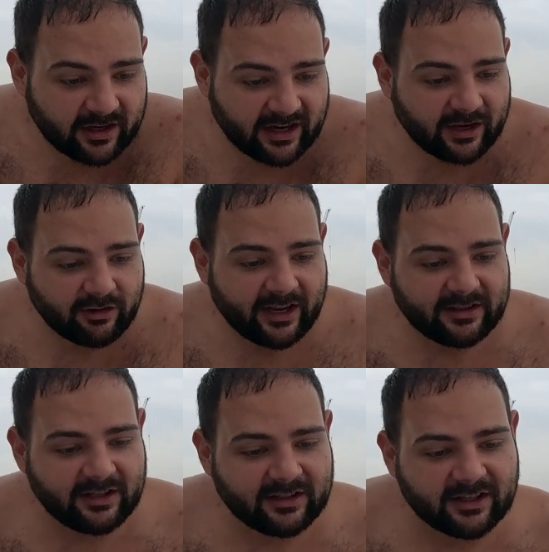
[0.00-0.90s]

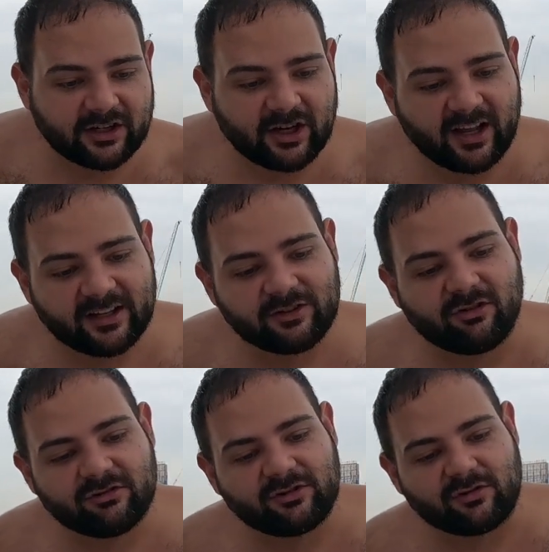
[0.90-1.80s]
Regulating the current
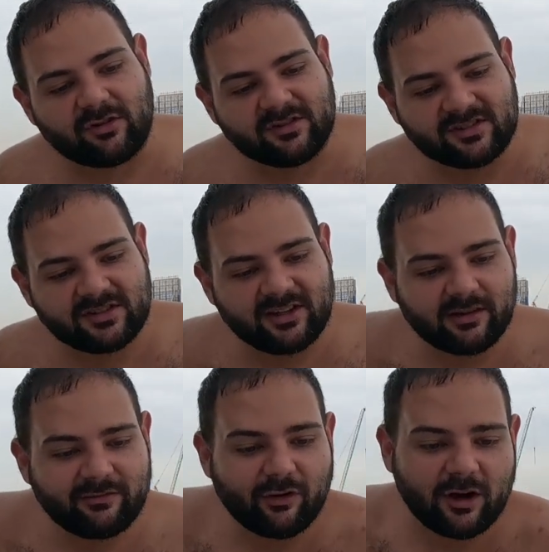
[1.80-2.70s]
controls
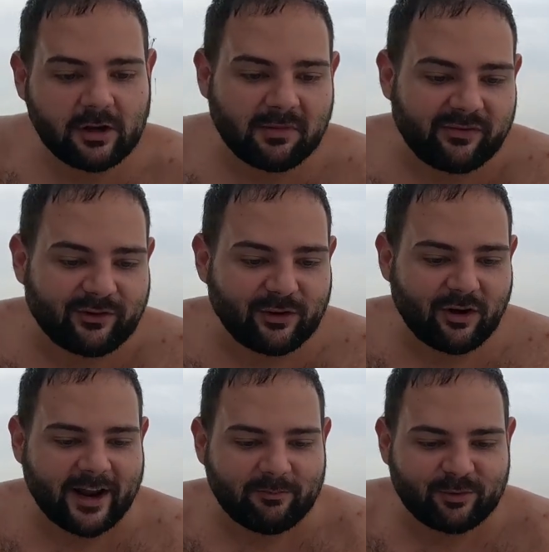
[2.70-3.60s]
the volume of
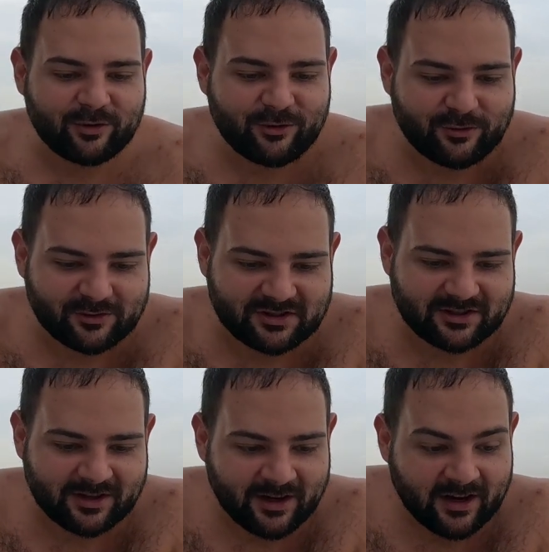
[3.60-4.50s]
chlorine produced.